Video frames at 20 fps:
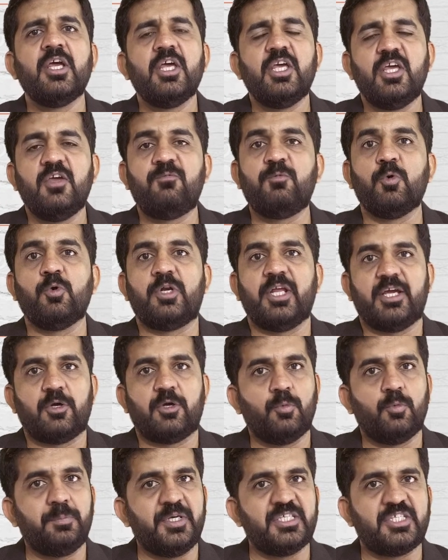If you take
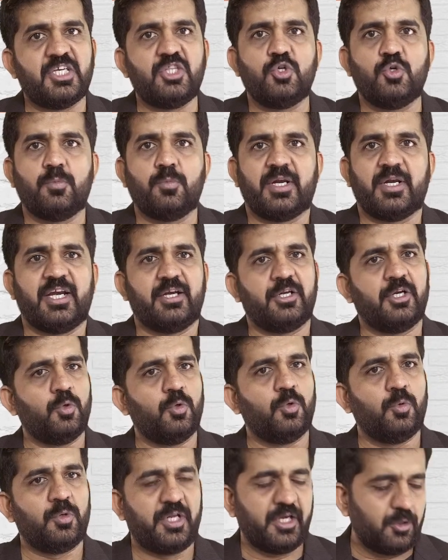rupees in numerator,
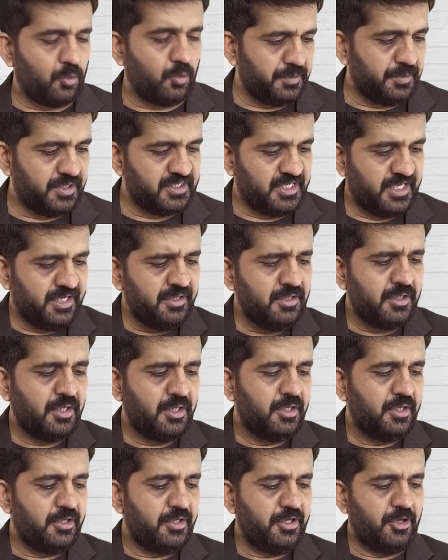you take rupees
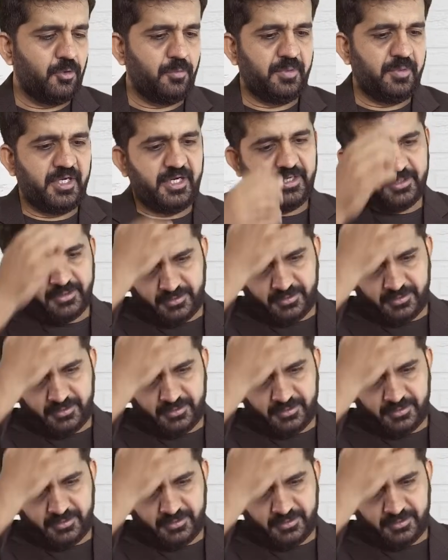in denominator.